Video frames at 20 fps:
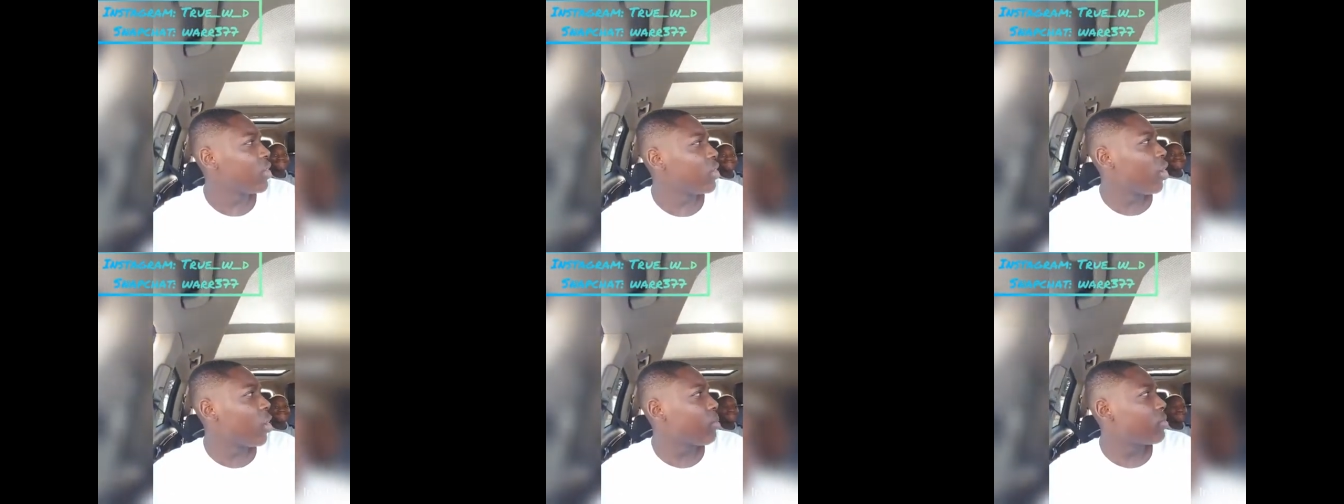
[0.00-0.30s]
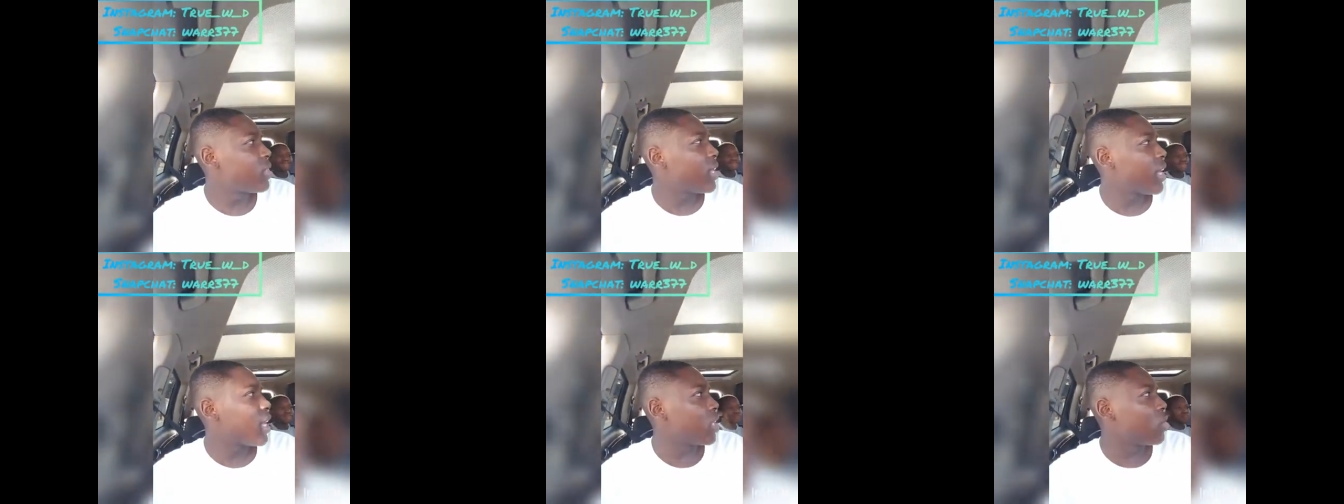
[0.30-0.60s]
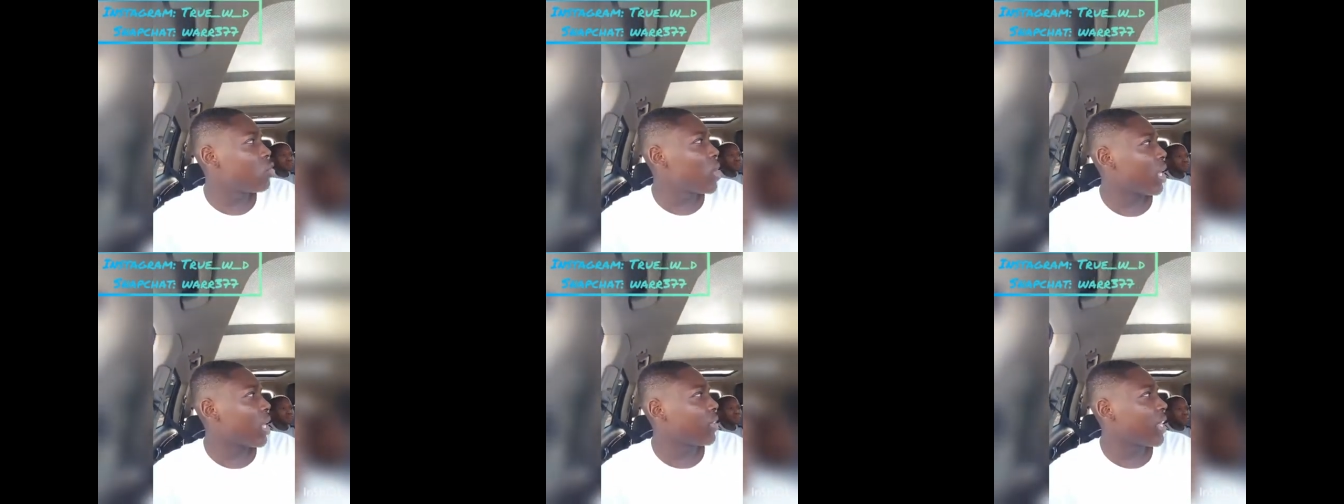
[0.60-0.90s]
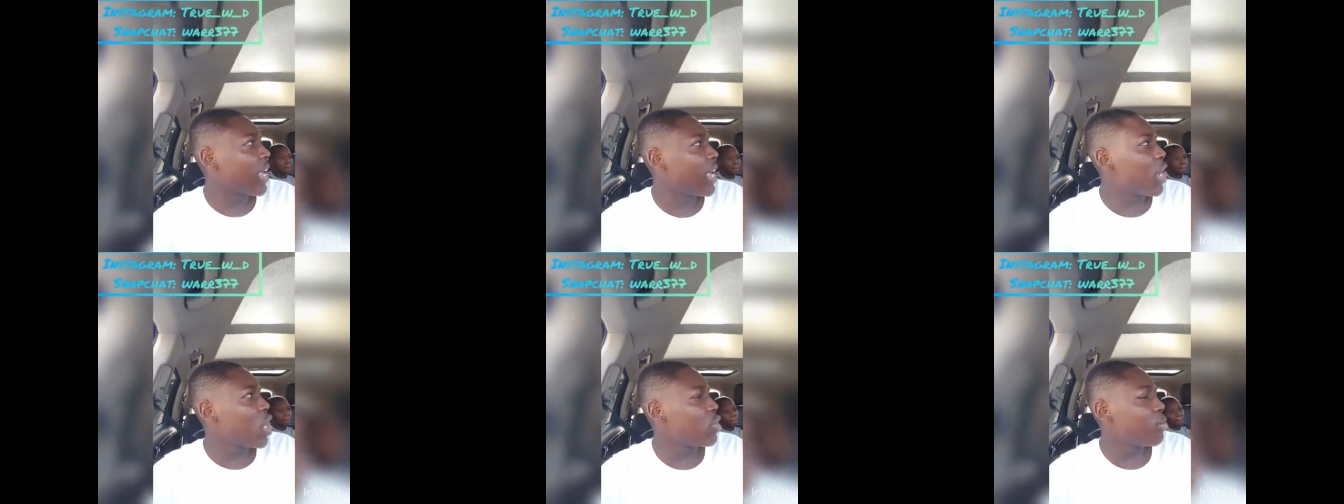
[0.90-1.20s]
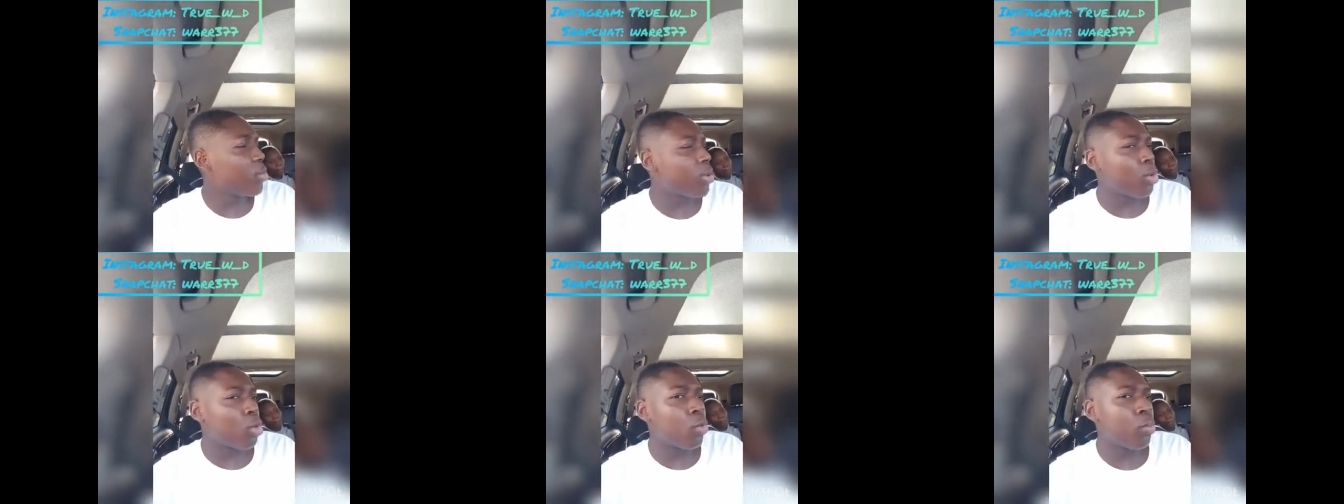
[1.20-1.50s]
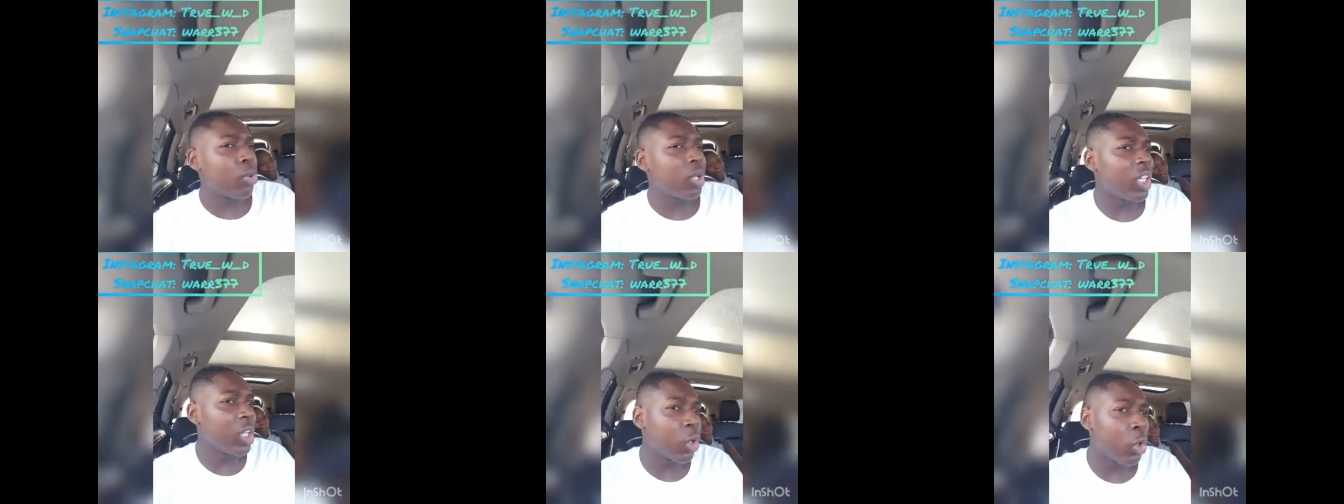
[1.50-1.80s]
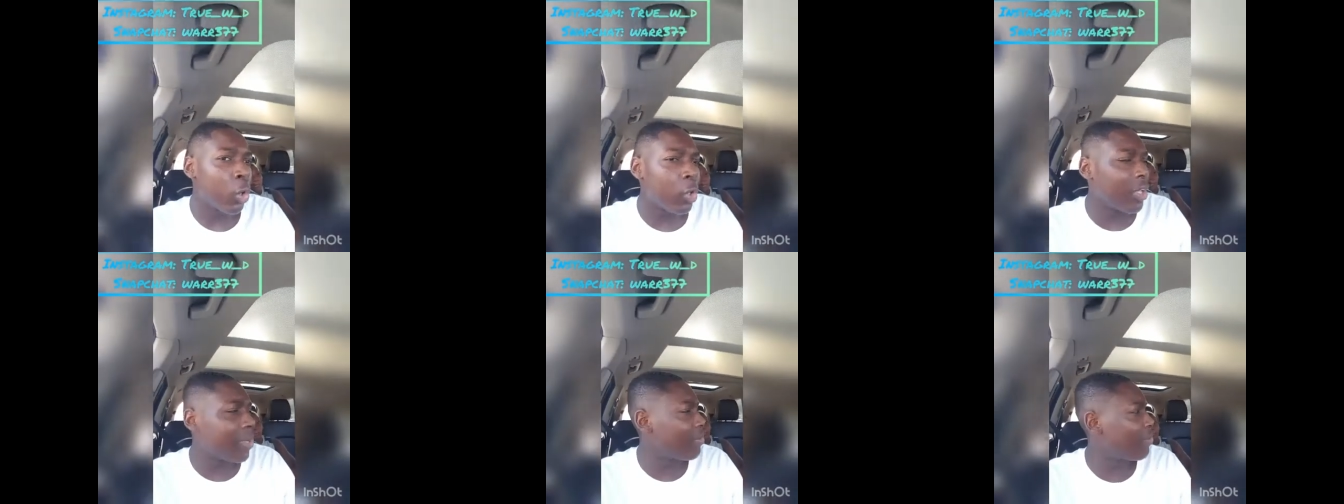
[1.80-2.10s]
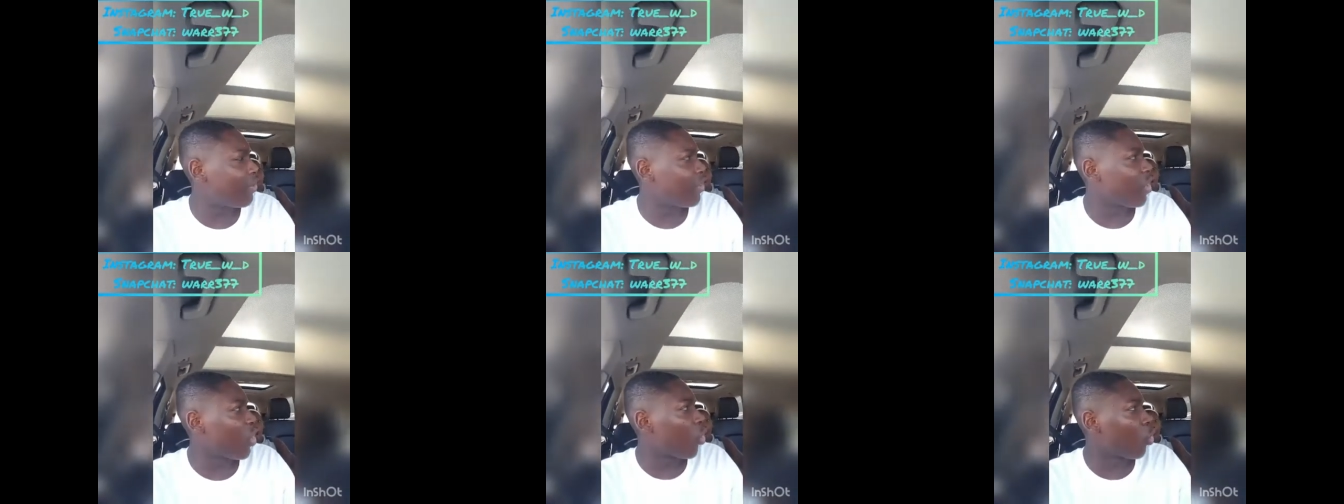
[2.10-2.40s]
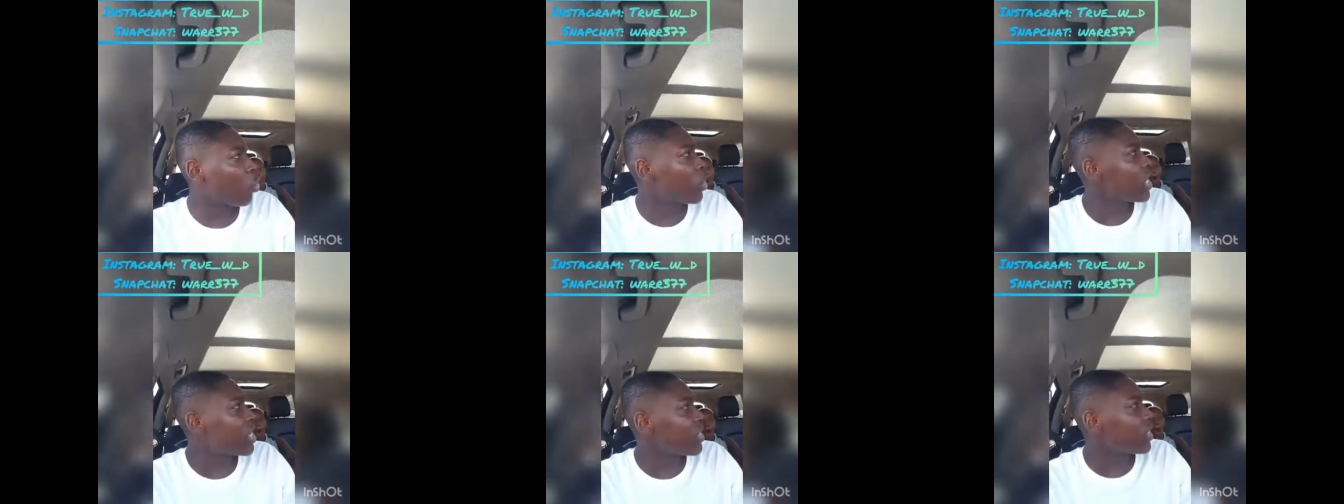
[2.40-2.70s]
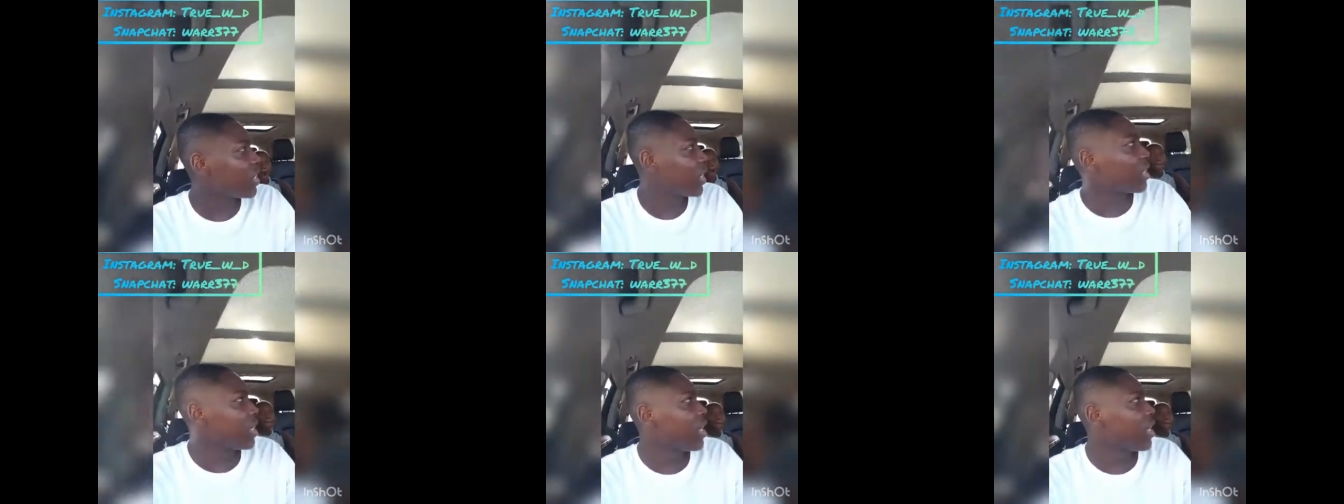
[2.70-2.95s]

You know what I'm saying? You got their husband who belittle them for no reason,